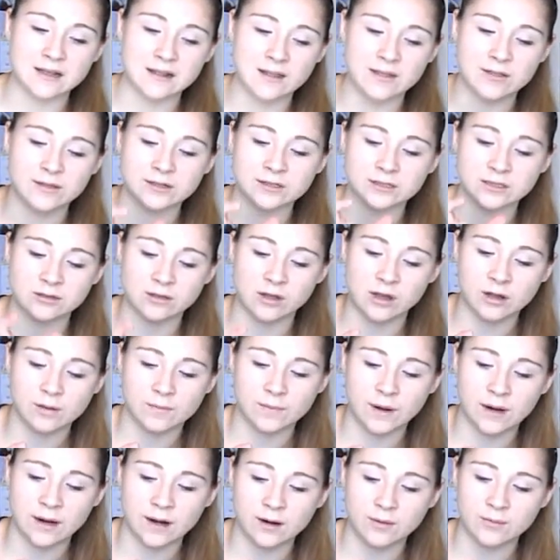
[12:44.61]
and then there's a long
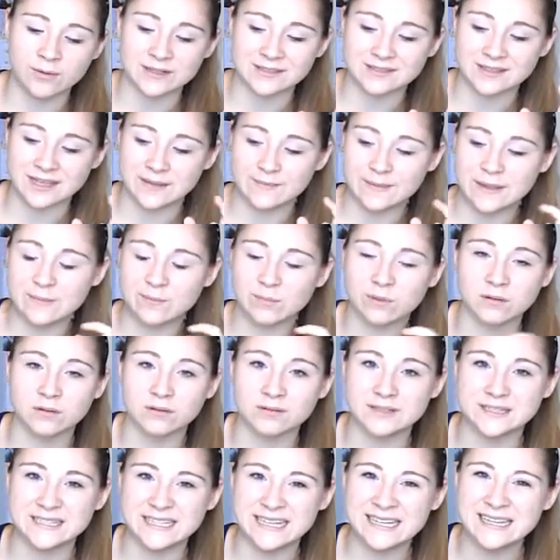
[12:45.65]
part where it's like people
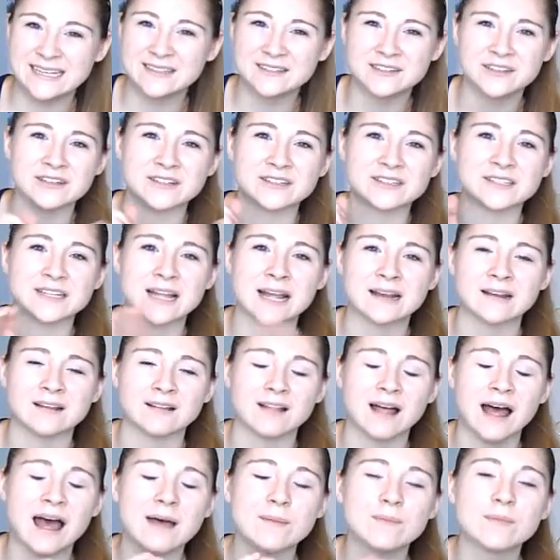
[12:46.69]
singing, so you stand and
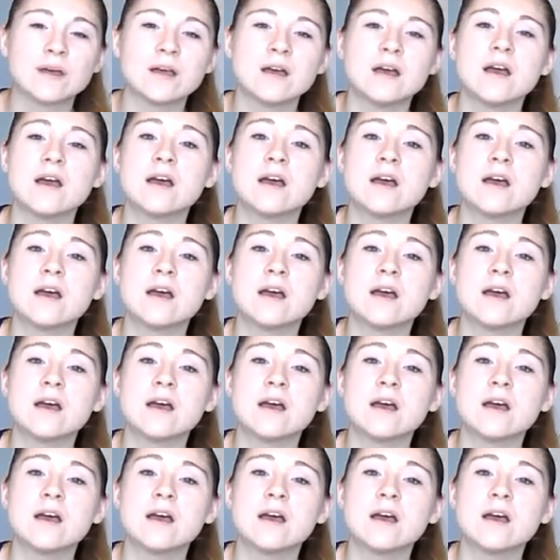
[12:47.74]
clap.